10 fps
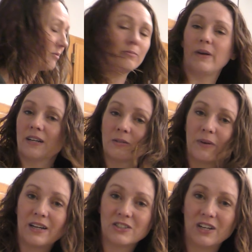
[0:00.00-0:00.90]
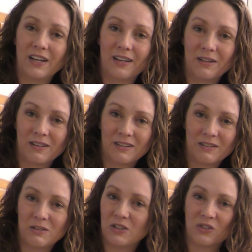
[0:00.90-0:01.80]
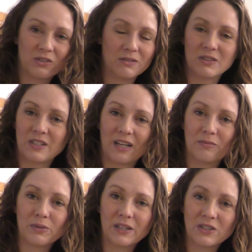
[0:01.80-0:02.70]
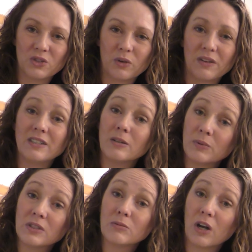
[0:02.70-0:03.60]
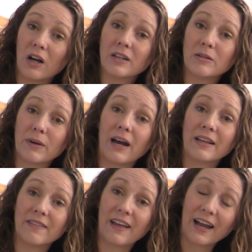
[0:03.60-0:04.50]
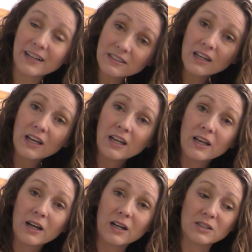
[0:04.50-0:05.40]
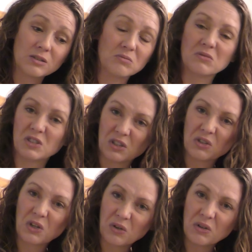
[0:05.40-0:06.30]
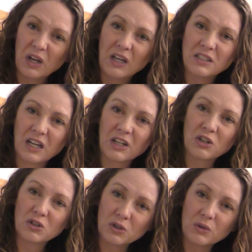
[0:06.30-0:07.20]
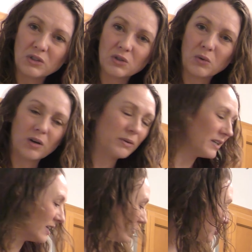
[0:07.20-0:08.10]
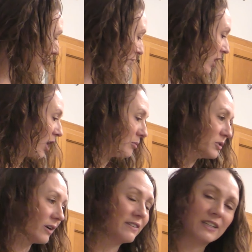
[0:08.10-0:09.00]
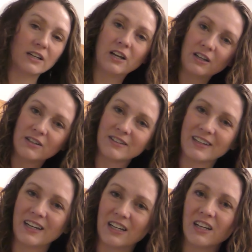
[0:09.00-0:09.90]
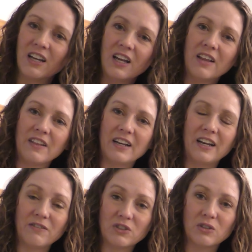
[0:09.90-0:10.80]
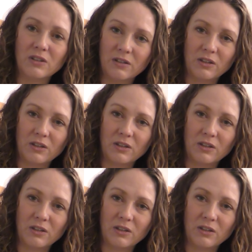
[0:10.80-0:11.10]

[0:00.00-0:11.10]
Backsplash, just set in place as well. They did put some caulking behind that, some silicone to kind of glue it to the wall, but again, it was just blobs of it, okay? They didn't have to,